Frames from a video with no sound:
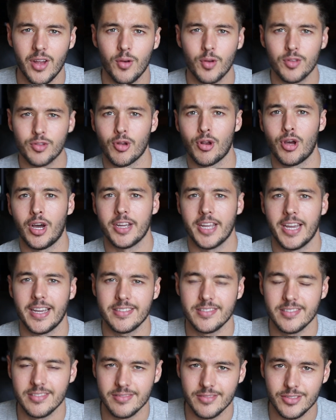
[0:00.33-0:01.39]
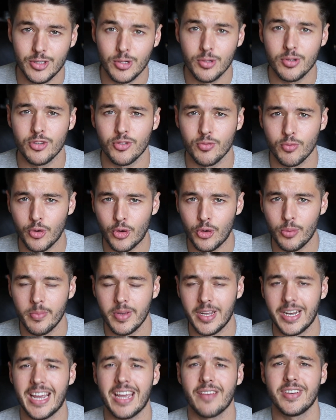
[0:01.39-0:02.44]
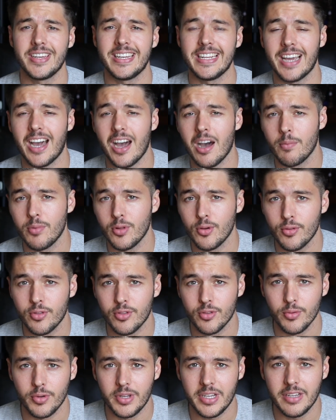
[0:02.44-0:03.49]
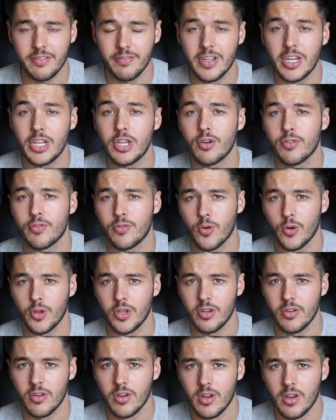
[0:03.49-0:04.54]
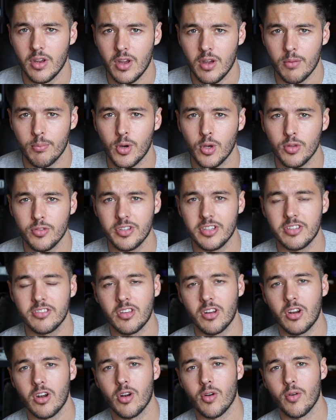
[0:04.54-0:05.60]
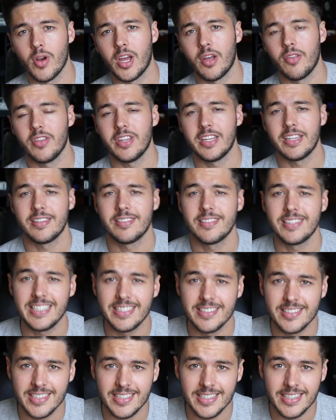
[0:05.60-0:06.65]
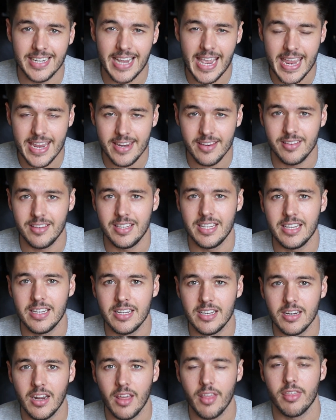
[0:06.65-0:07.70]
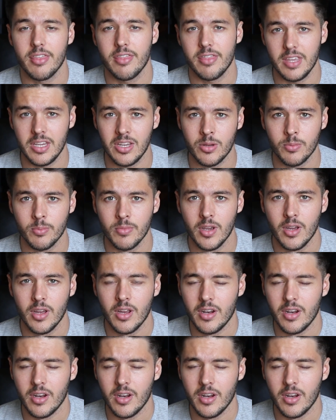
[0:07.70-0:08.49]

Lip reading: What's going on, guys? Dude in his room, and I have a Diablo 3 video for you. Mostly centered around the Season 18 theme.